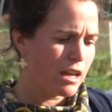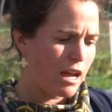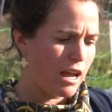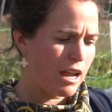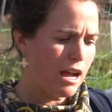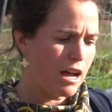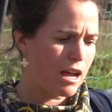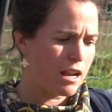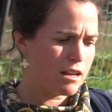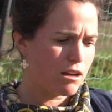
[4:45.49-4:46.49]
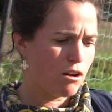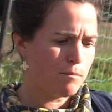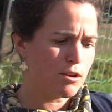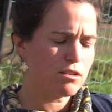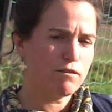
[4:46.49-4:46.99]
I had
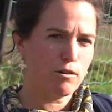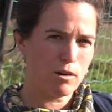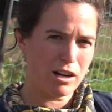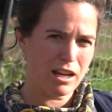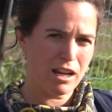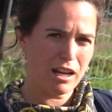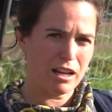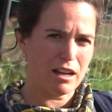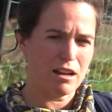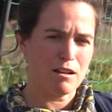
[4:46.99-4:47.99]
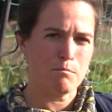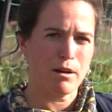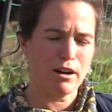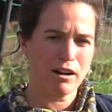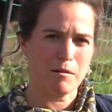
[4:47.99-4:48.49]
almost 40
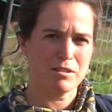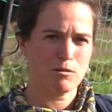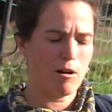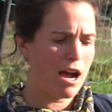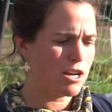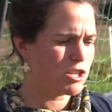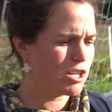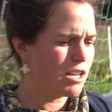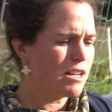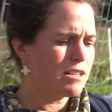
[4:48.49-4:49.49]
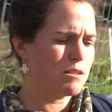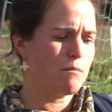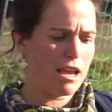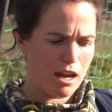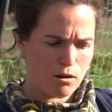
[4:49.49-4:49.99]
buttercup squash, some
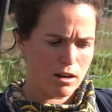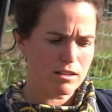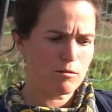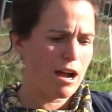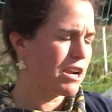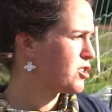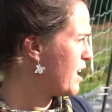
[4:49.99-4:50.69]
acorn squash.